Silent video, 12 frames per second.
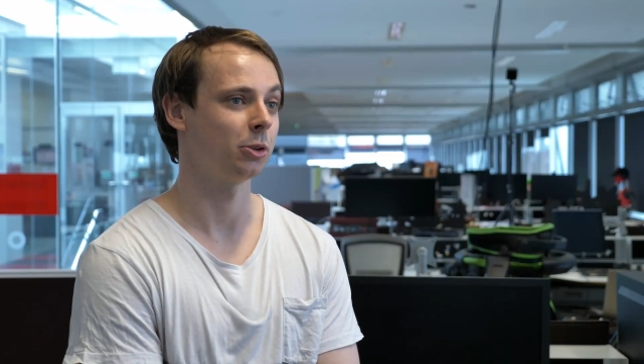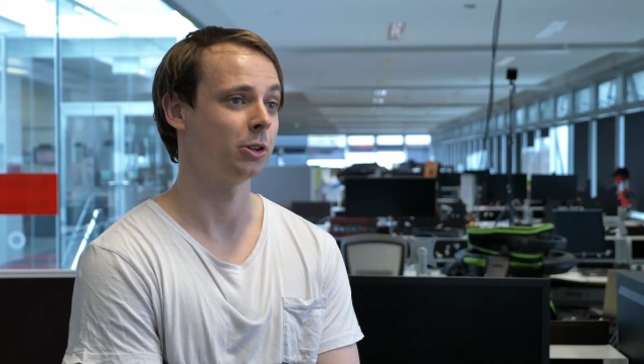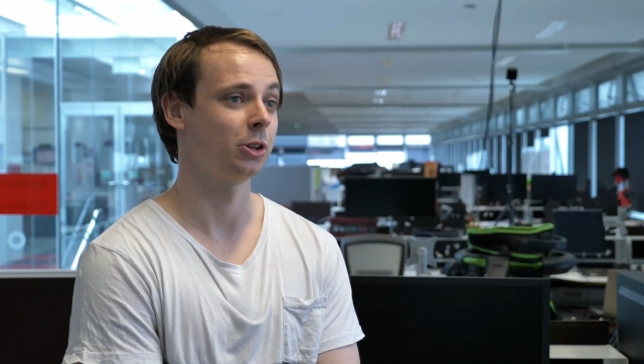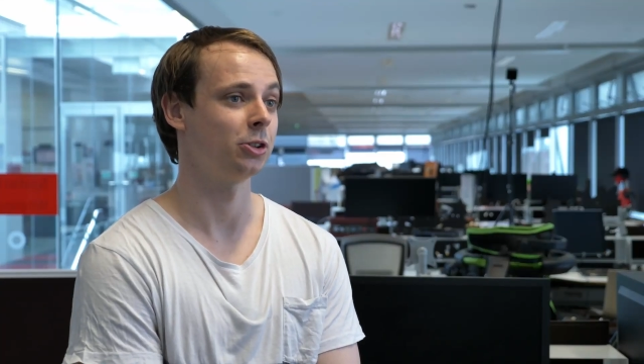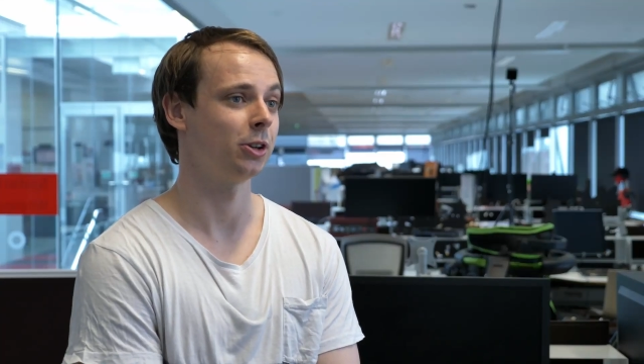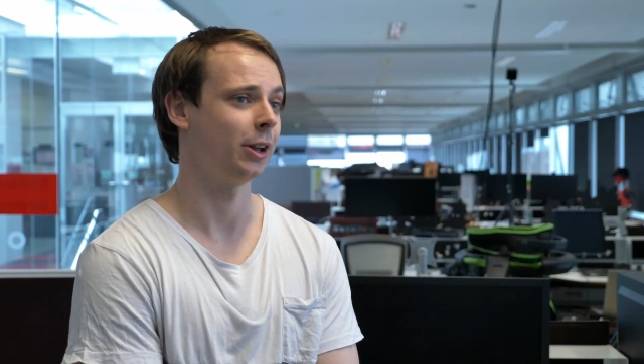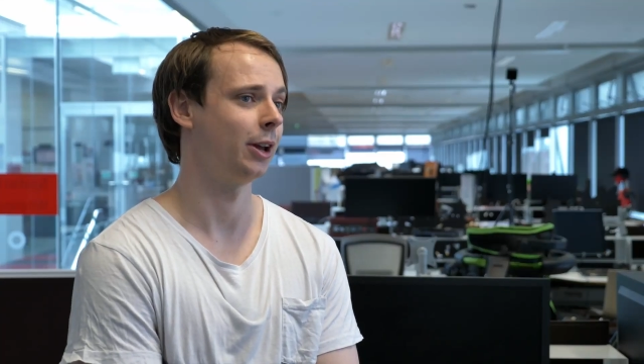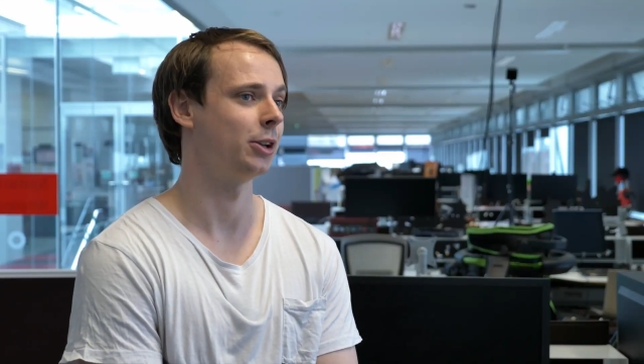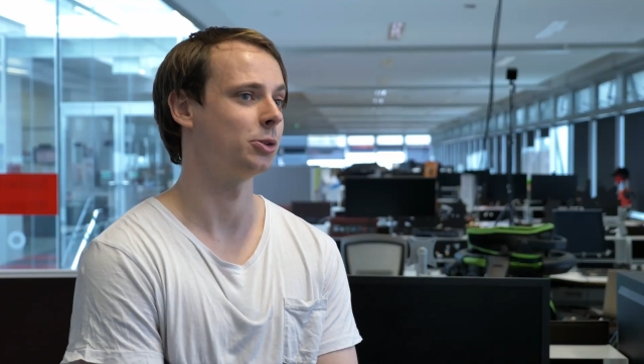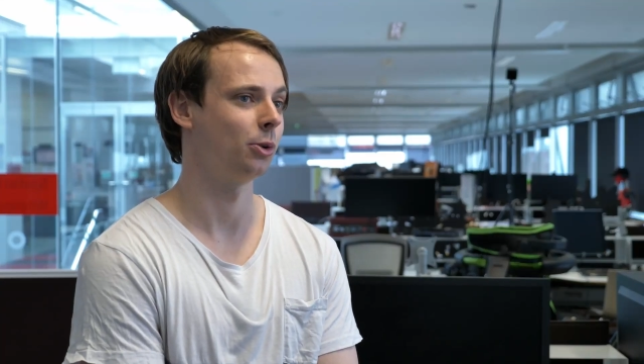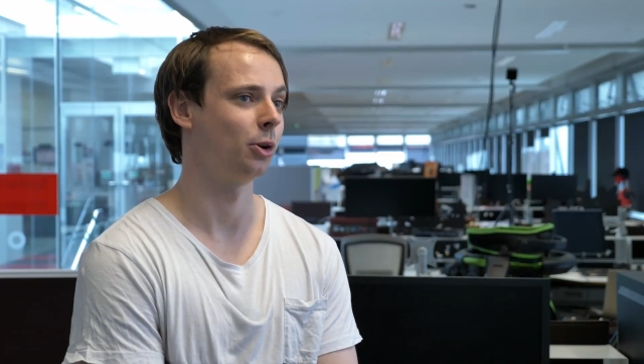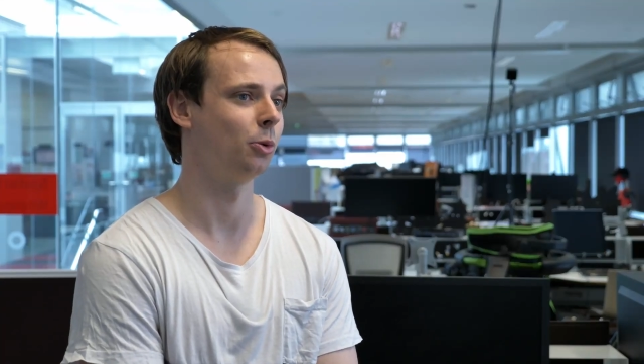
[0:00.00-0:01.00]
potentially
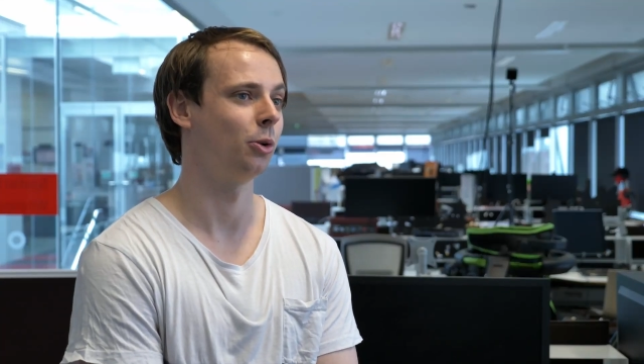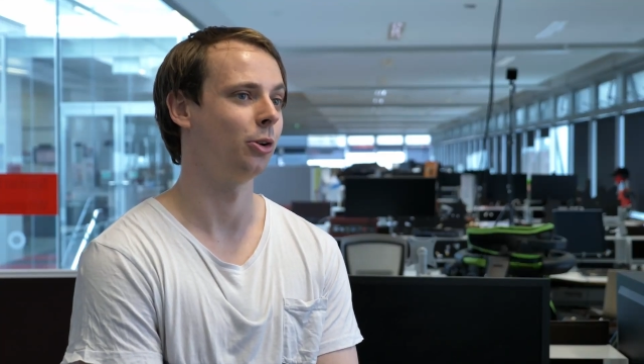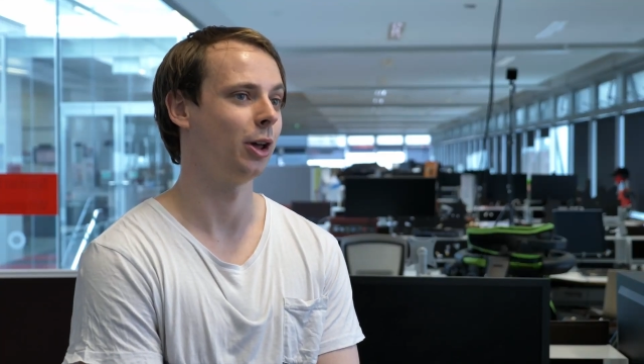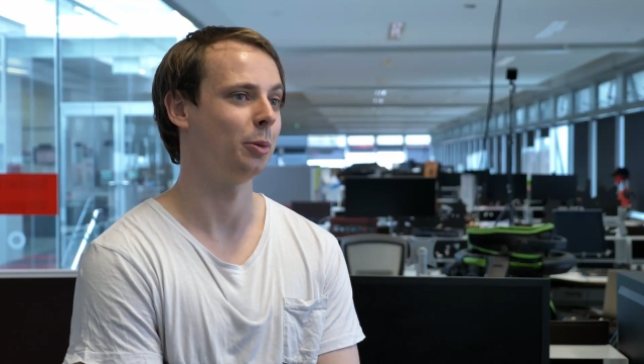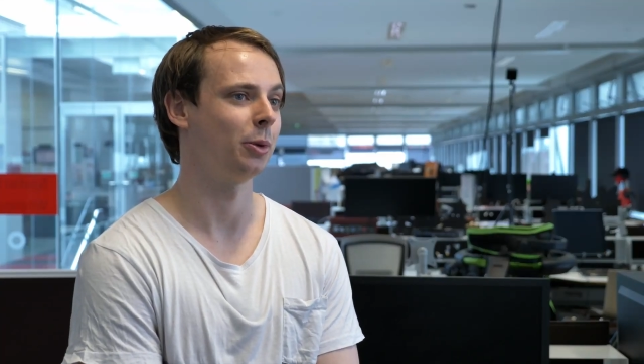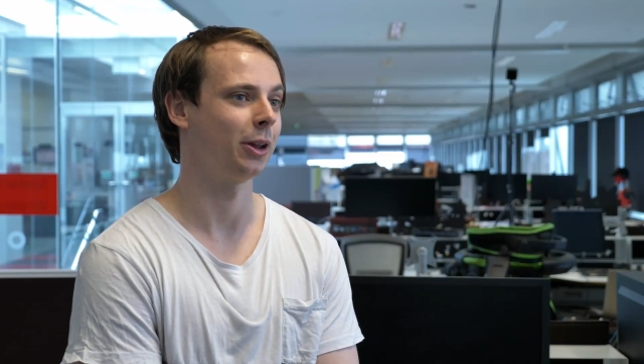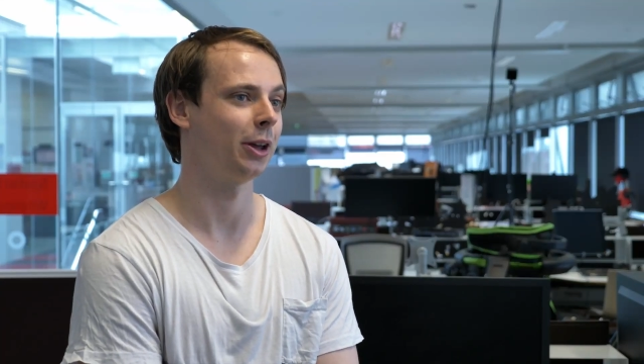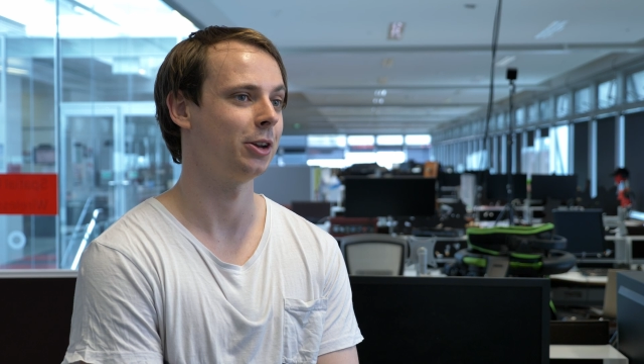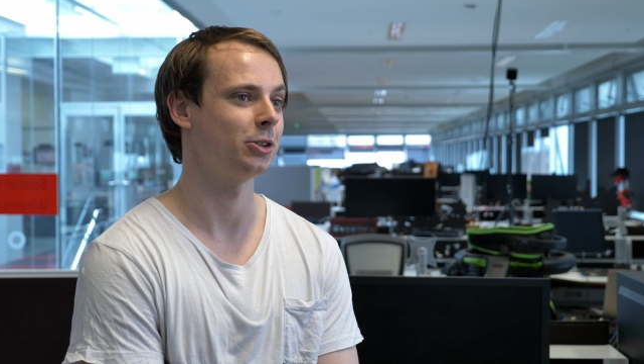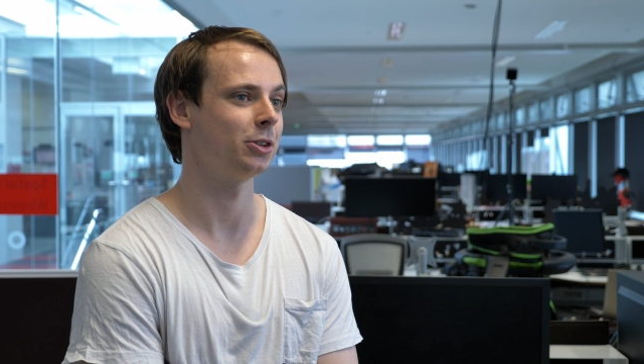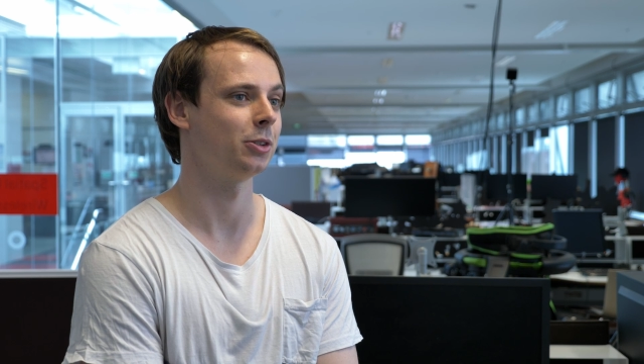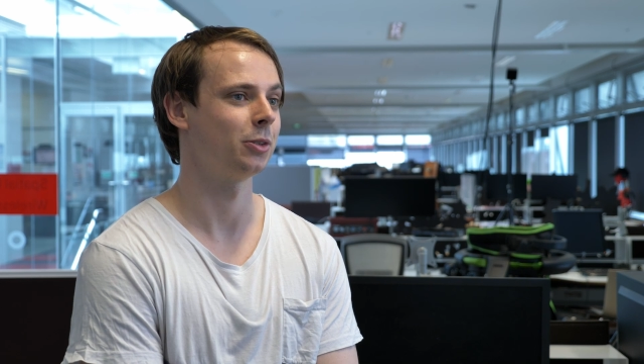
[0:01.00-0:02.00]
has real-world
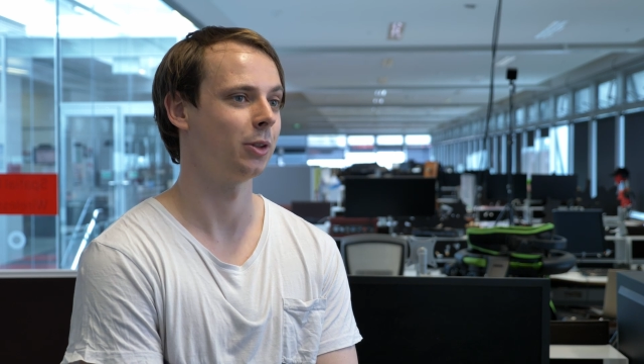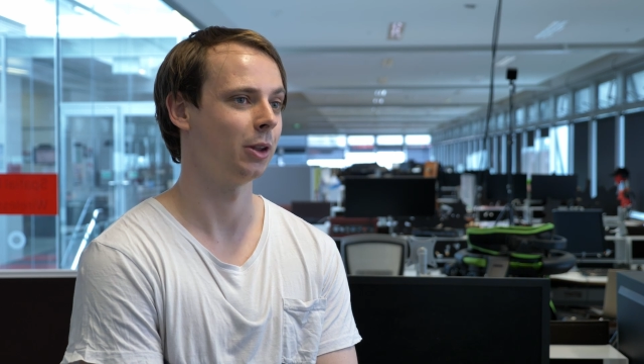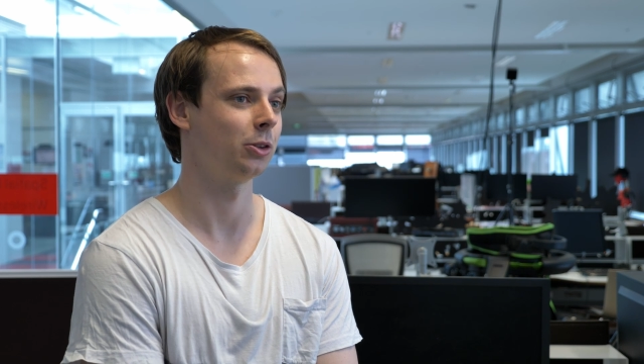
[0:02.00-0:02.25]
applications